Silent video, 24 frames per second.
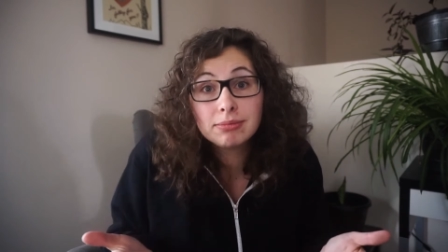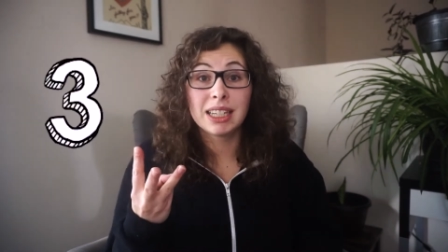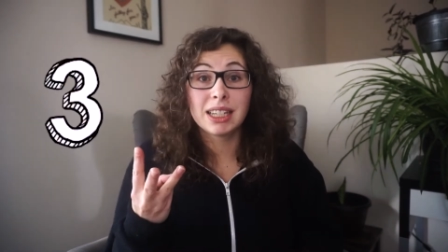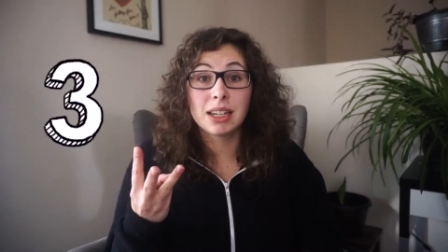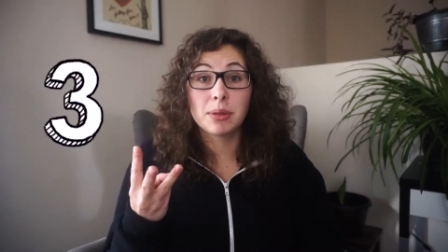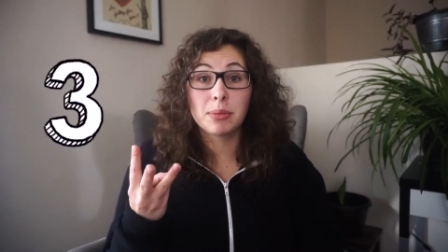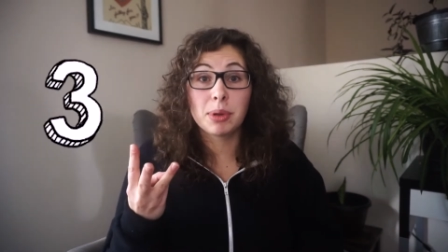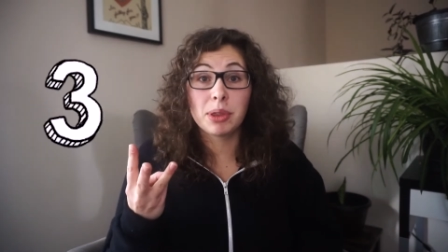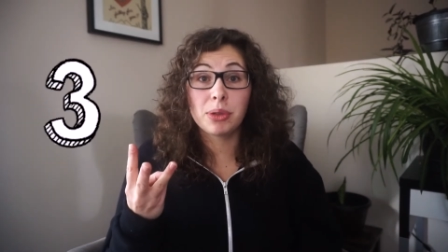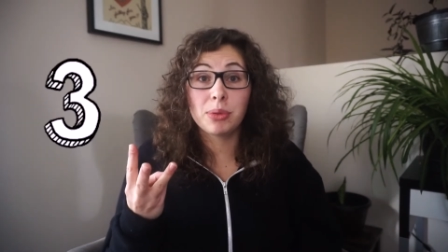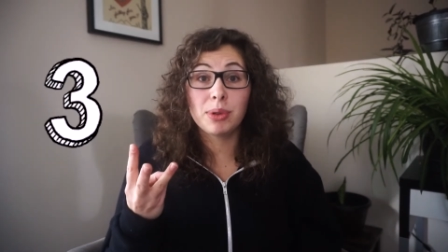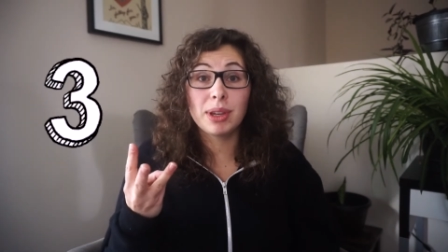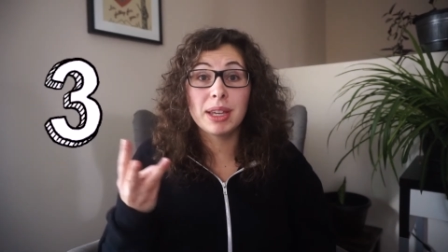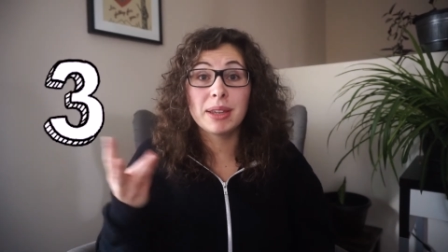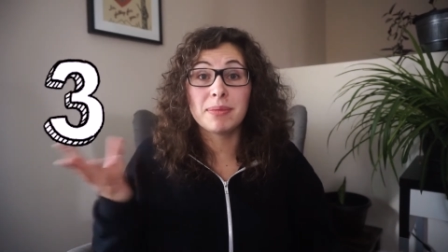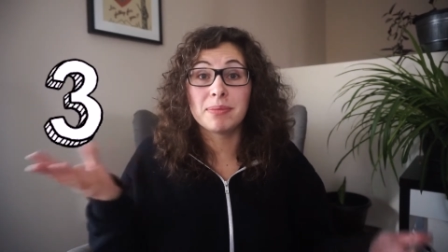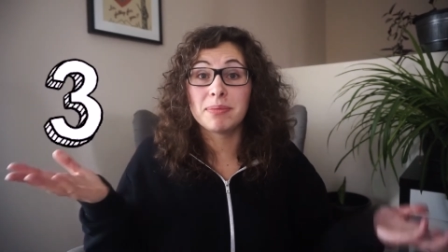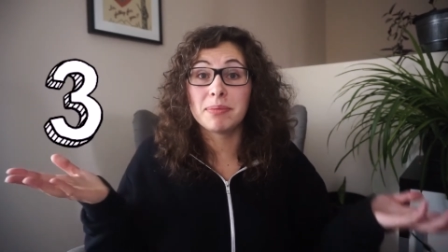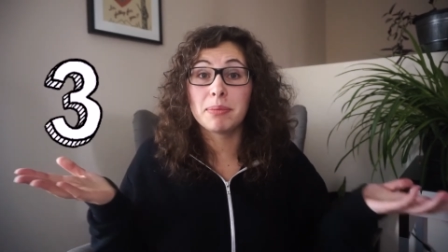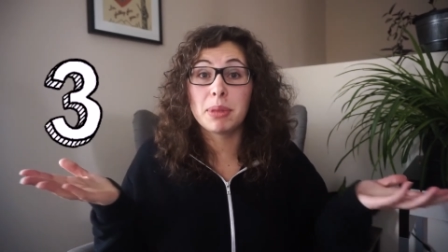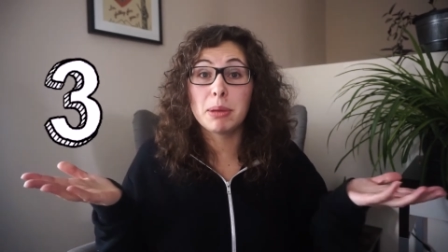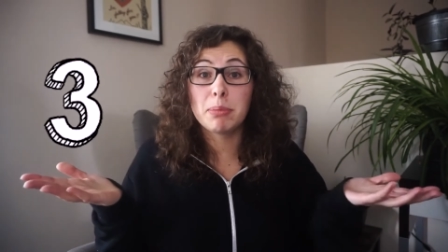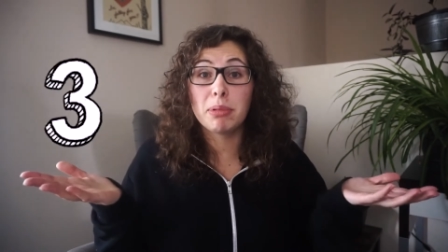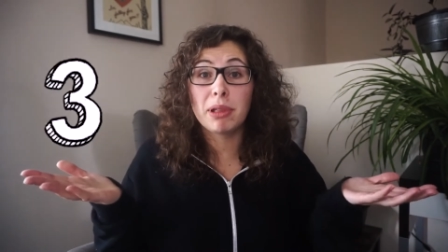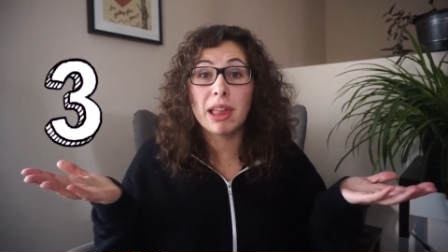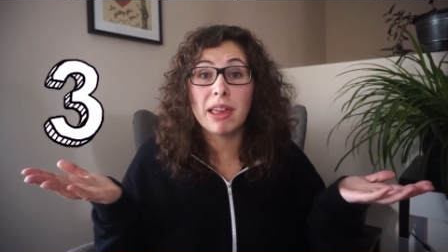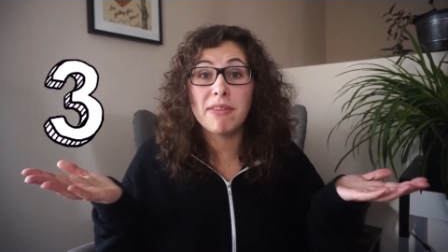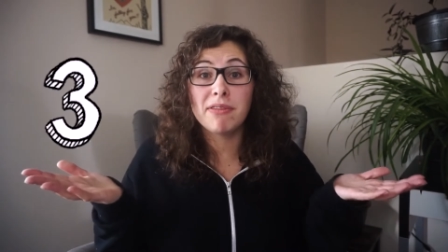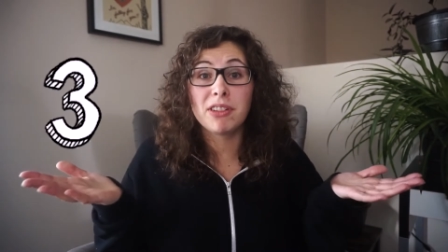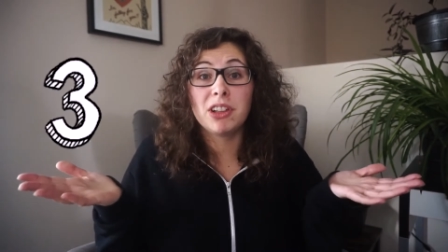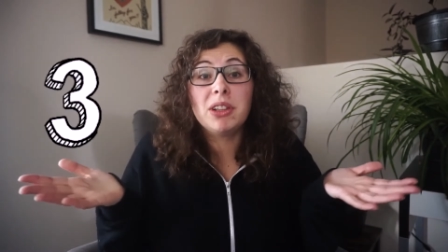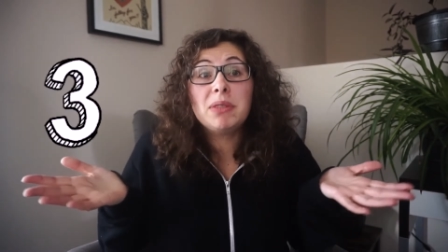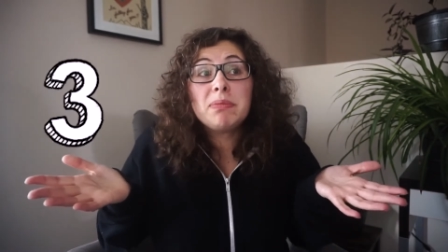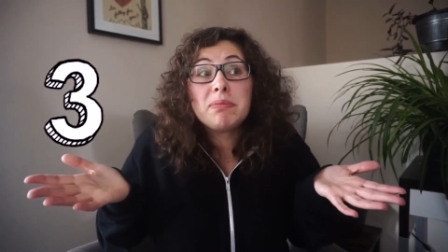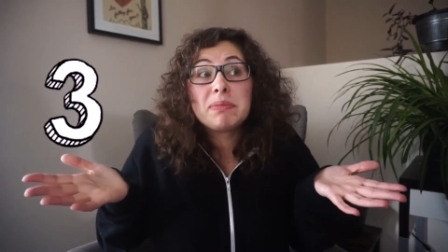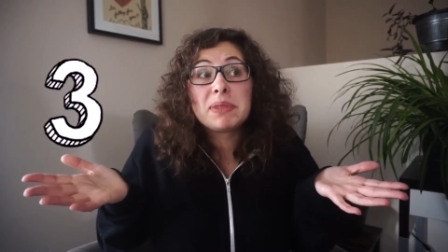Number 3, be
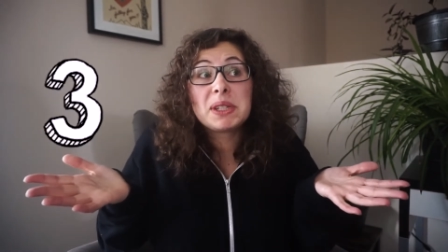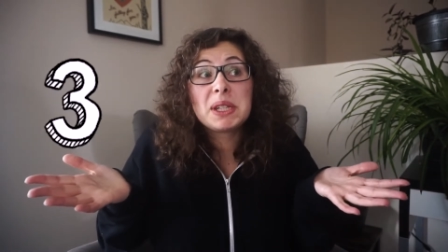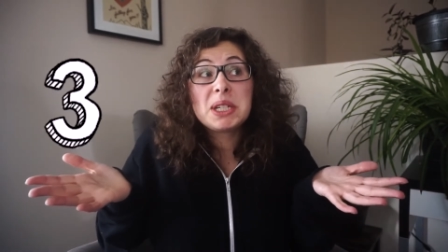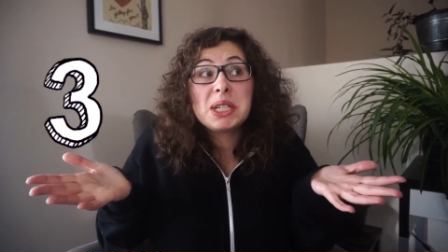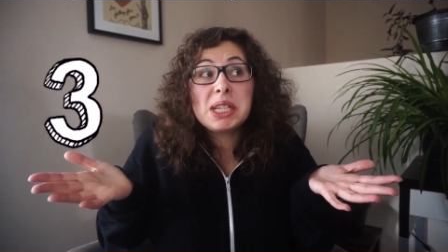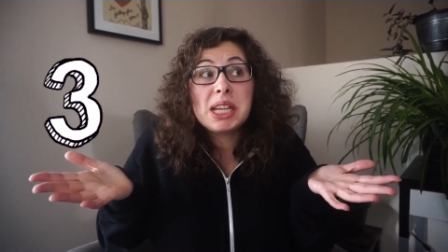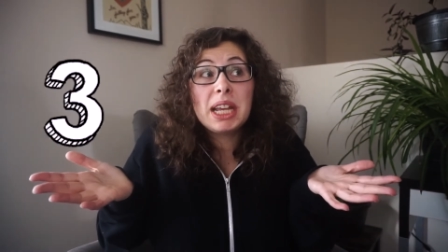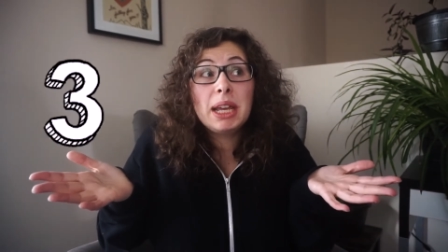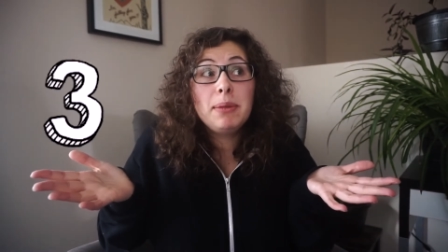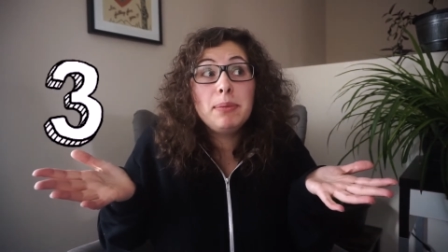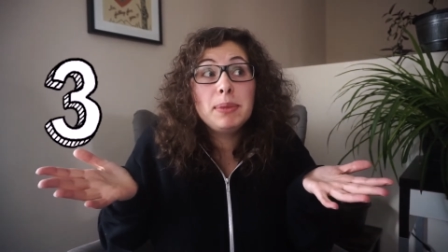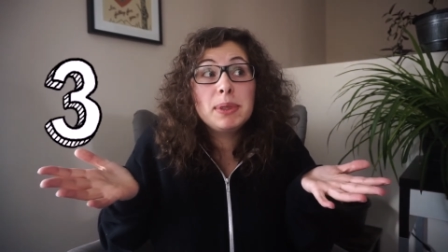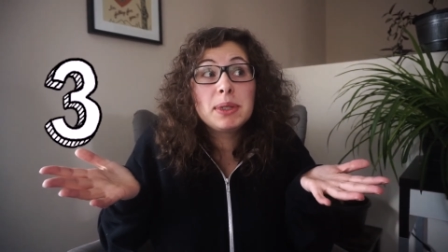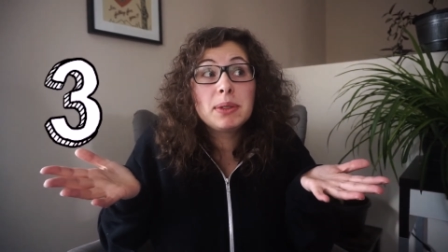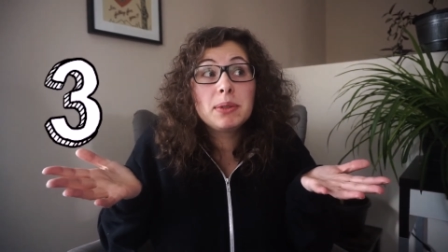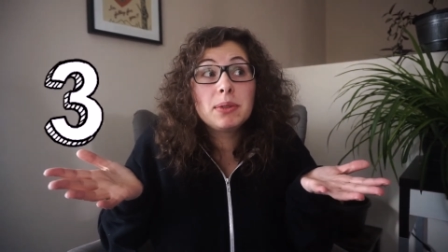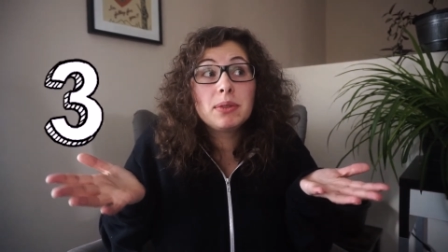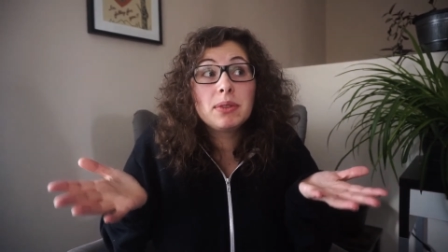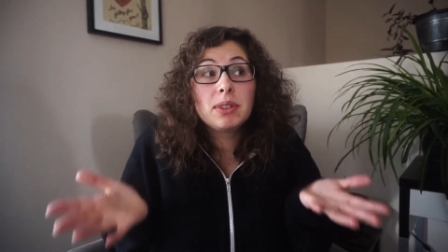playful. Sometimes